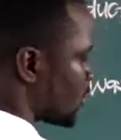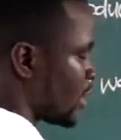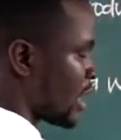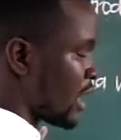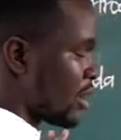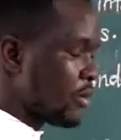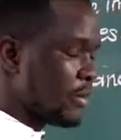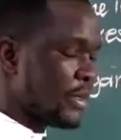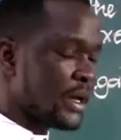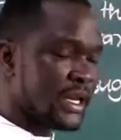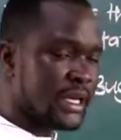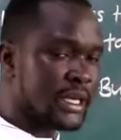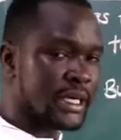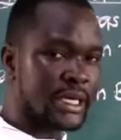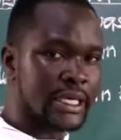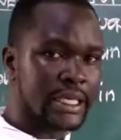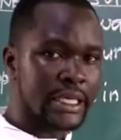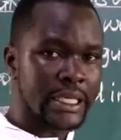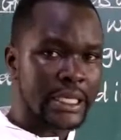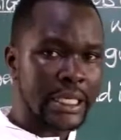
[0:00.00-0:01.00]
how
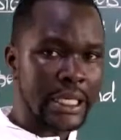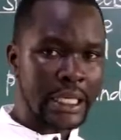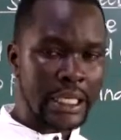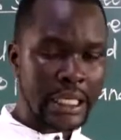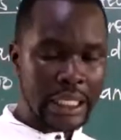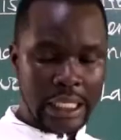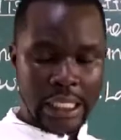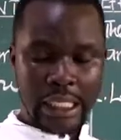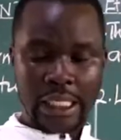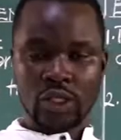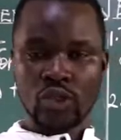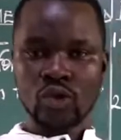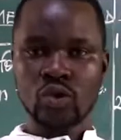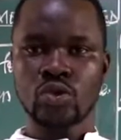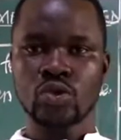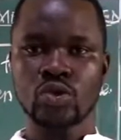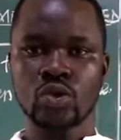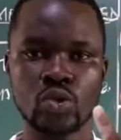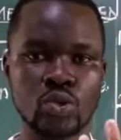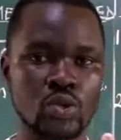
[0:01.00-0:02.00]
many? Into
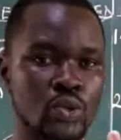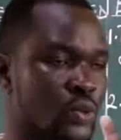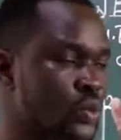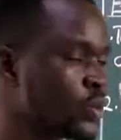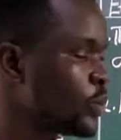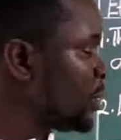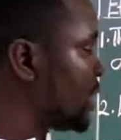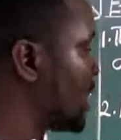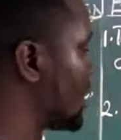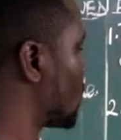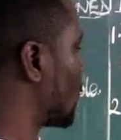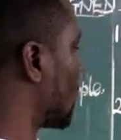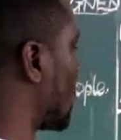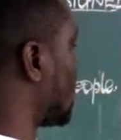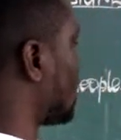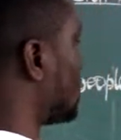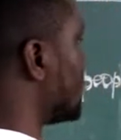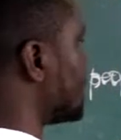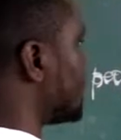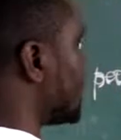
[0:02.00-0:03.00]
two. That's
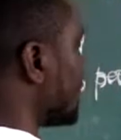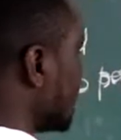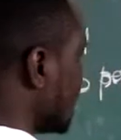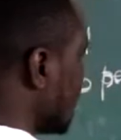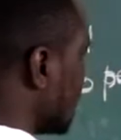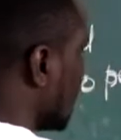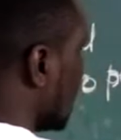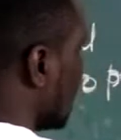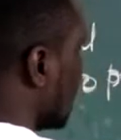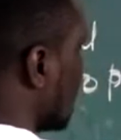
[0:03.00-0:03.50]
what we say,